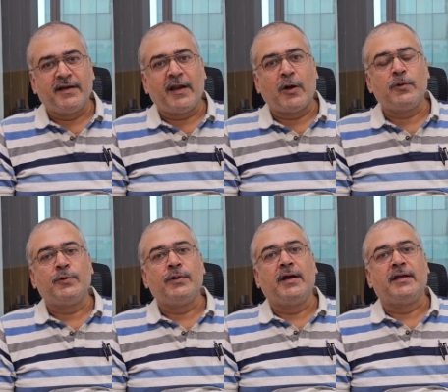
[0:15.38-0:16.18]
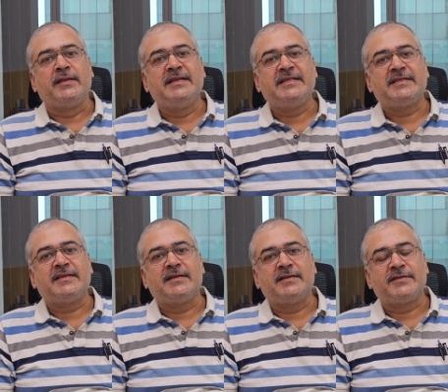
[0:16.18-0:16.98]
Now, this
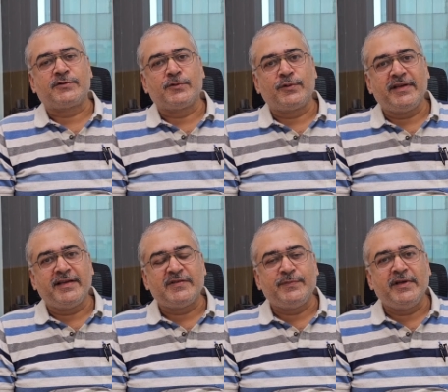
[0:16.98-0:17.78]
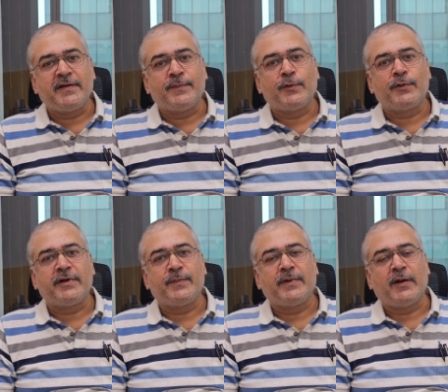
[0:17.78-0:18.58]
story is being
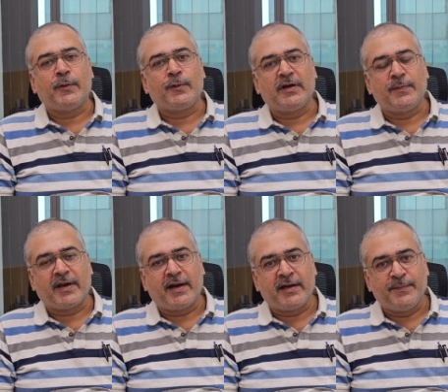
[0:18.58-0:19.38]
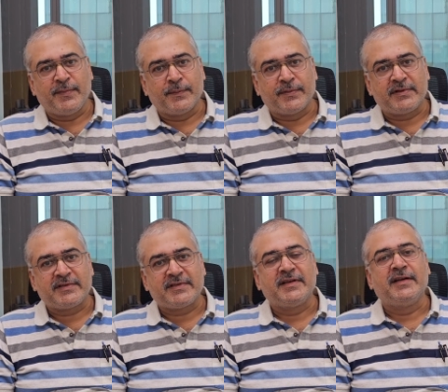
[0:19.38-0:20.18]
reported by local Marathi
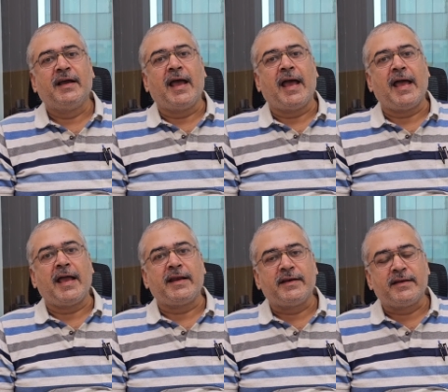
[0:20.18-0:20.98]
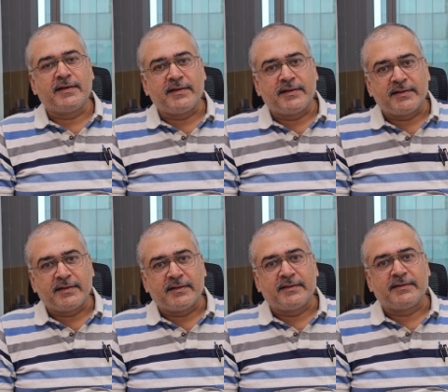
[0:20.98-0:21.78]
papers, and
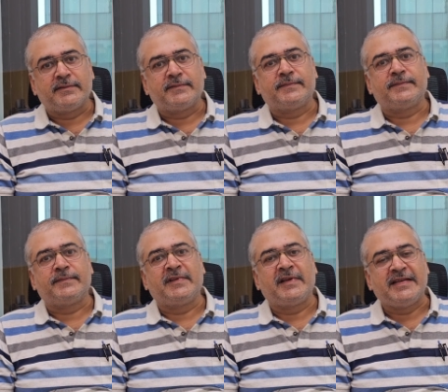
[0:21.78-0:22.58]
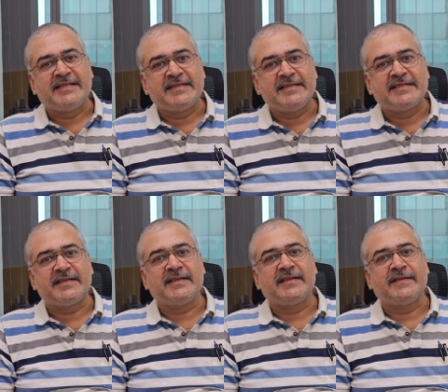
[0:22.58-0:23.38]
the
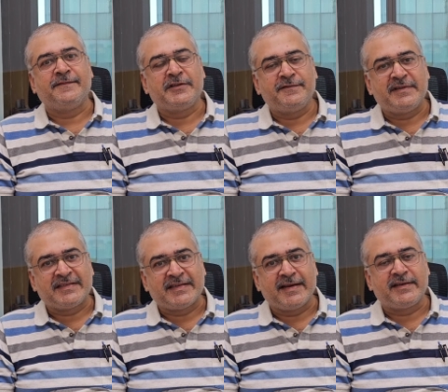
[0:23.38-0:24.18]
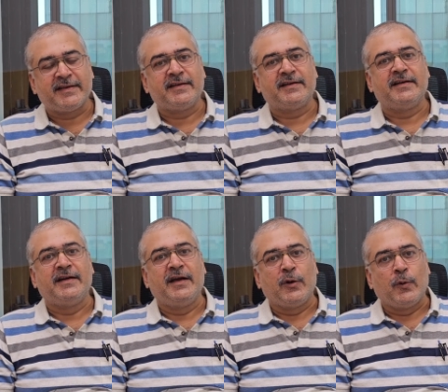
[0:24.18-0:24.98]
reasons which were cited
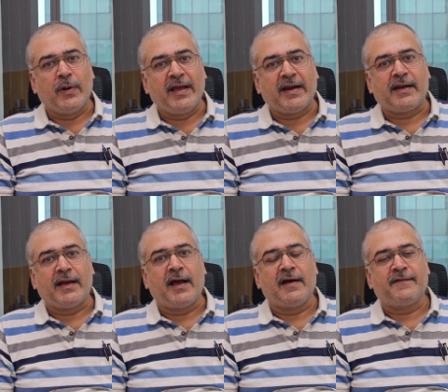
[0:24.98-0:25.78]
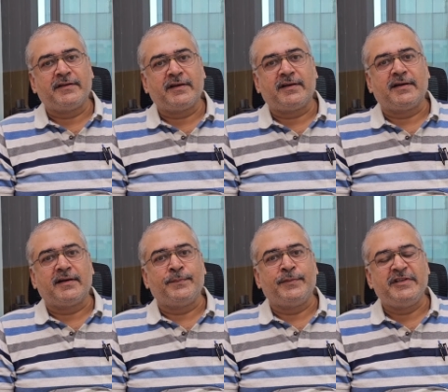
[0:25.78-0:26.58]
were after
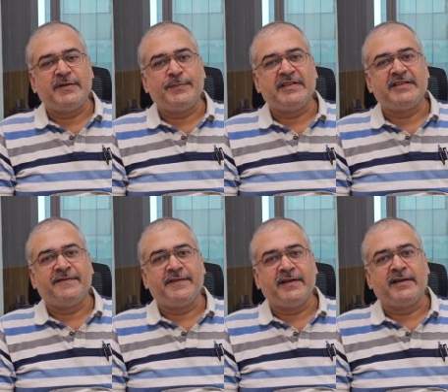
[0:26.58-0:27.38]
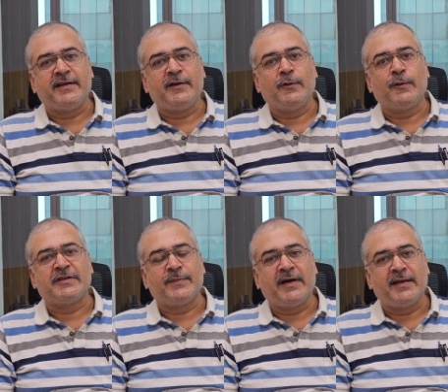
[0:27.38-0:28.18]
BJP's defeat in Lok
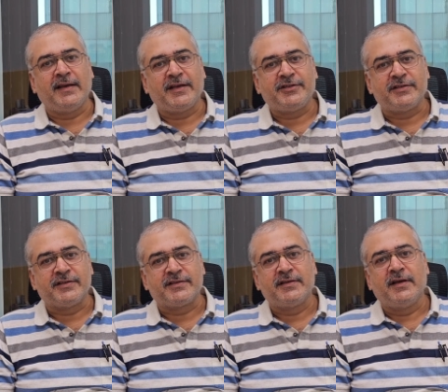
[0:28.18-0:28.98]
Sabha elections,